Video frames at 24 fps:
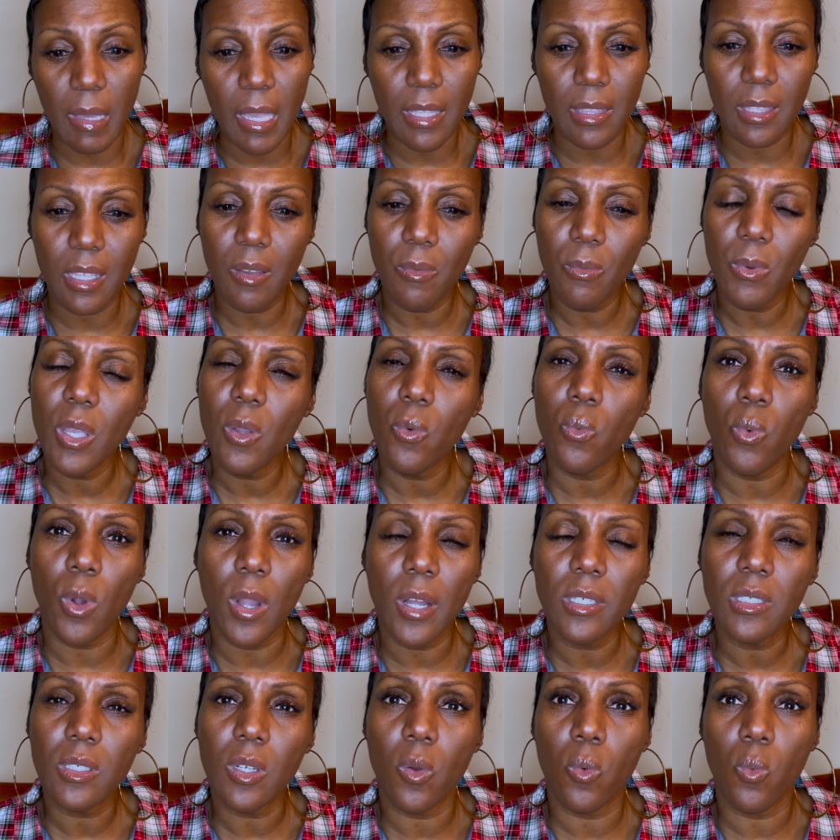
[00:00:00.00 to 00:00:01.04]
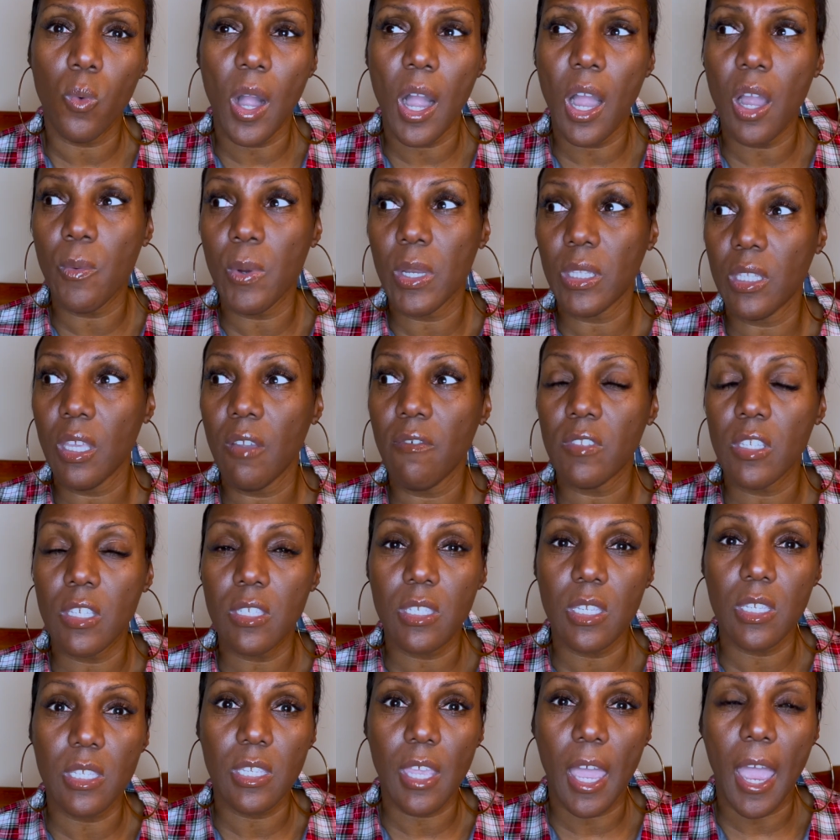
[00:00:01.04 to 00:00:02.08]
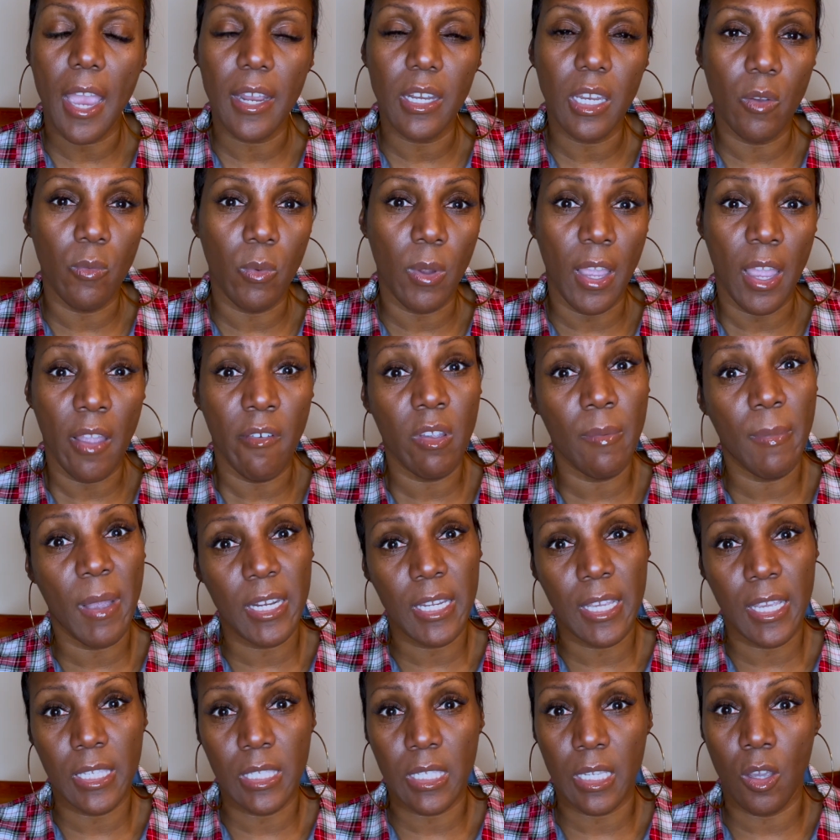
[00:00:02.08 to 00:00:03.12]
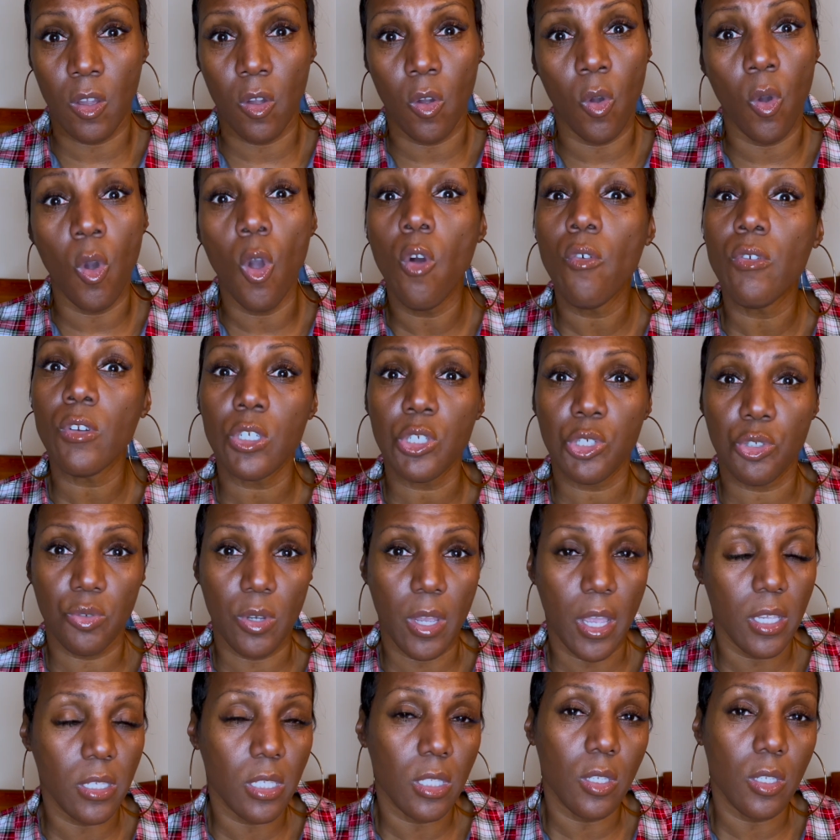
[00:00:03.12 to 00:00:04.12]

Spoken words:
And then we wonder why we live in a society where everybody is overstressed,